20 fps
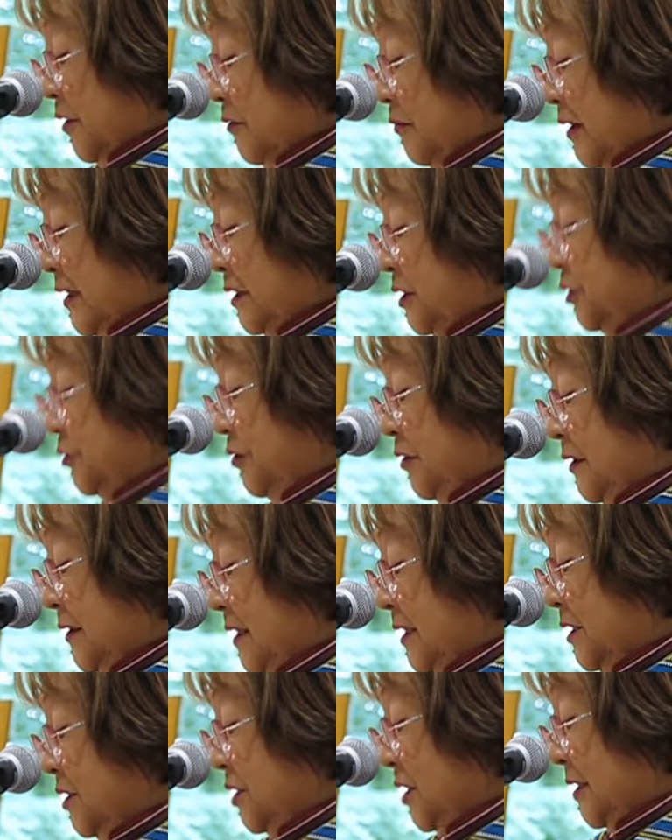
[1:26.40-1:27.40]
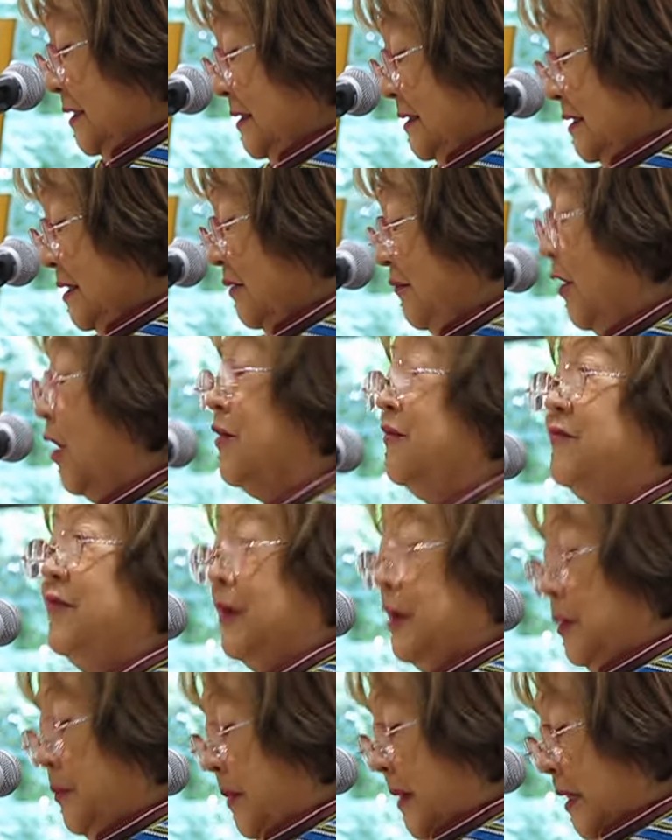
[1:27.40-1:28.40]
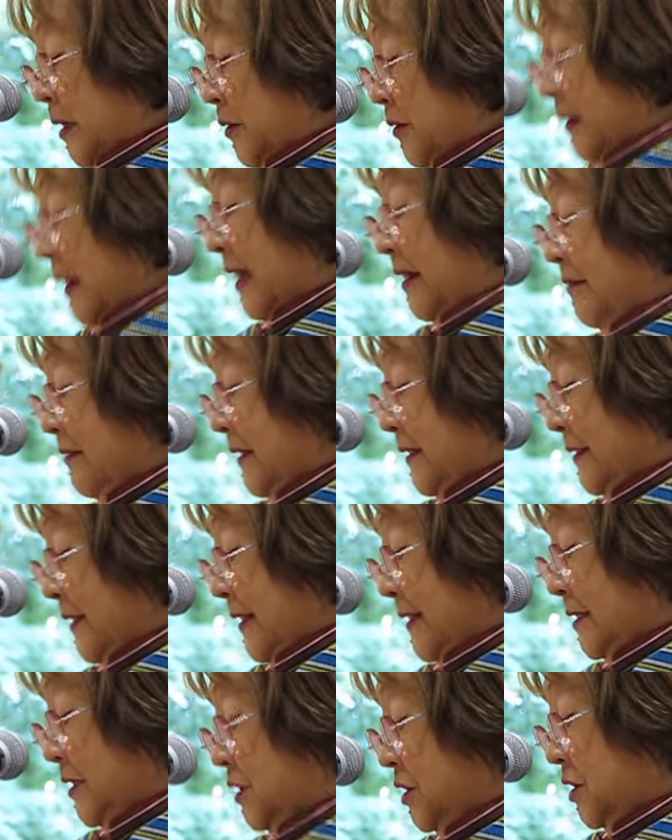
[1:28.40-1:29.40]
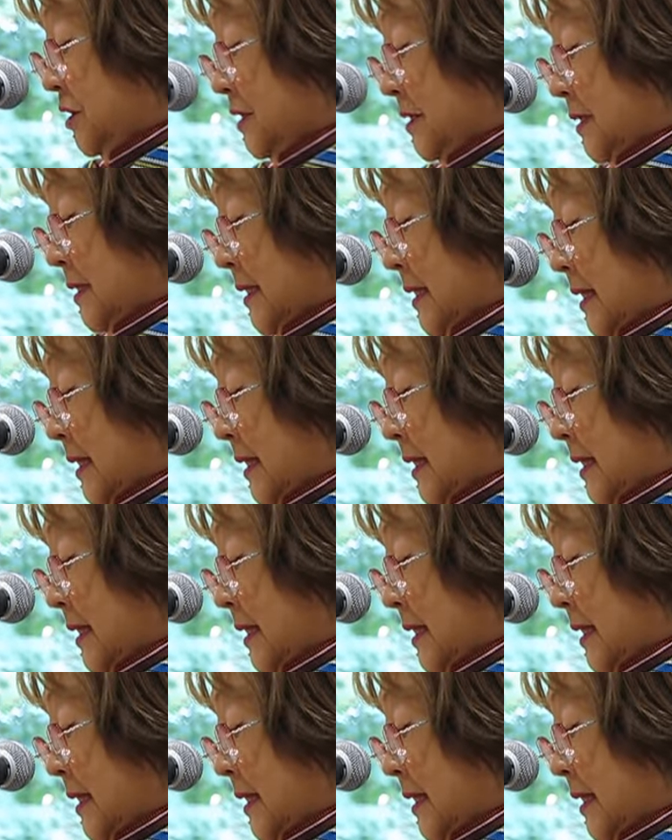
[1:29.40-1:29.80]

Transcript: the rich traditions of our Filipino heritage.